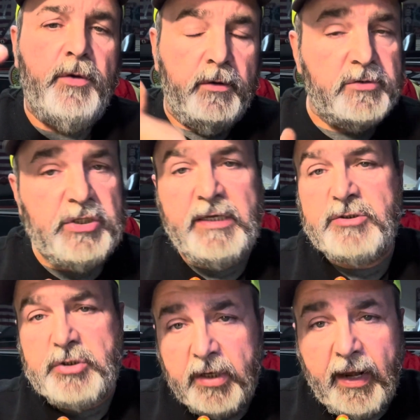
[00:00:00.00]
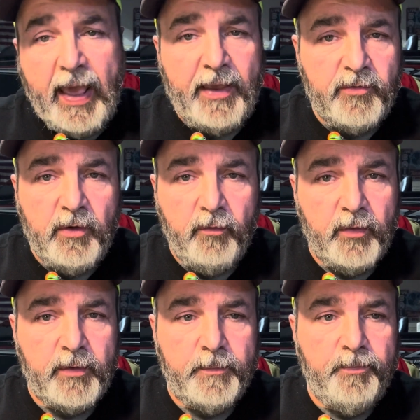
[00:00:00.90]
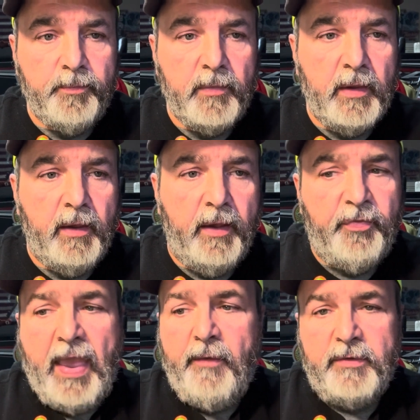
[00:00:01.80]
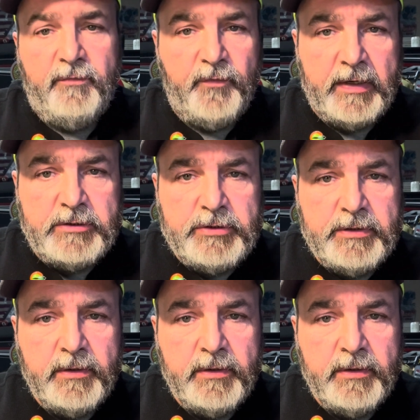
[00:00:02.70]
your jig should last over 1,000 fish,